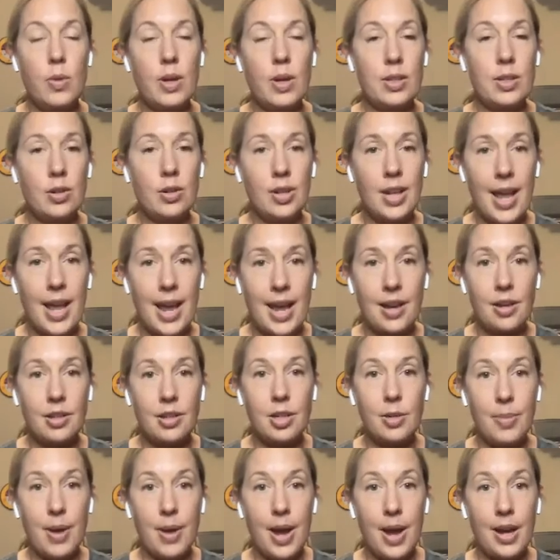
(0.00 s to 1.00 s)
When you're laying
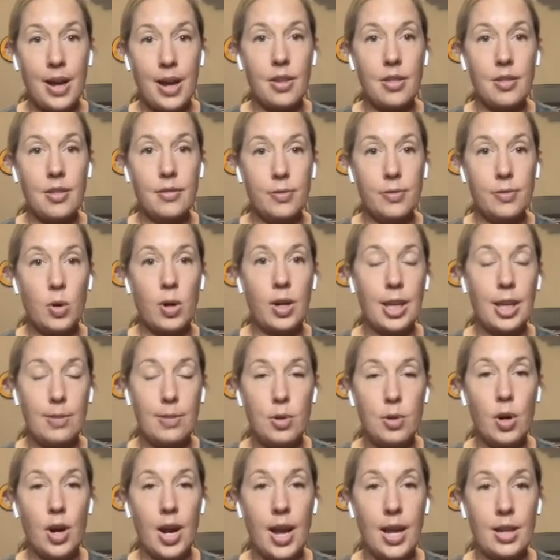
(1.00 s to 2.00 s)
on your back on the floor,
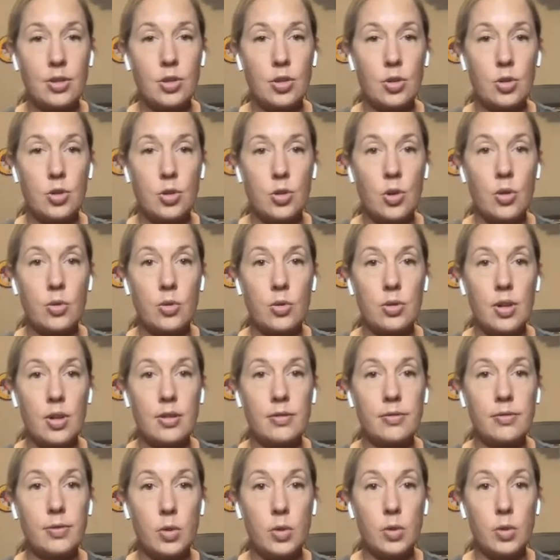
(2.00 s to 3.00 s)
keep your head and your shoulders
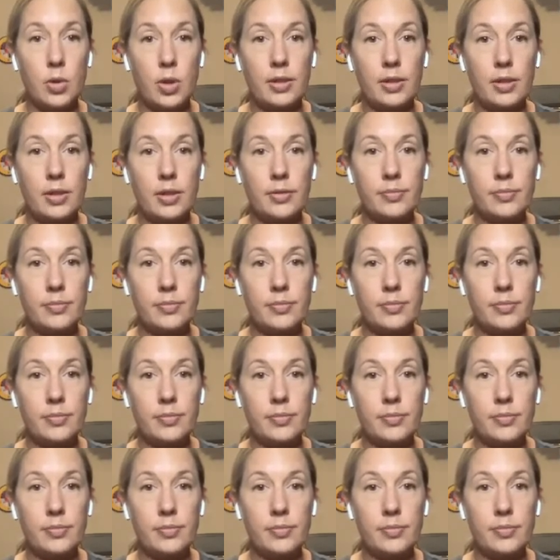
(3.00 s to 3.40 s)
on the floor.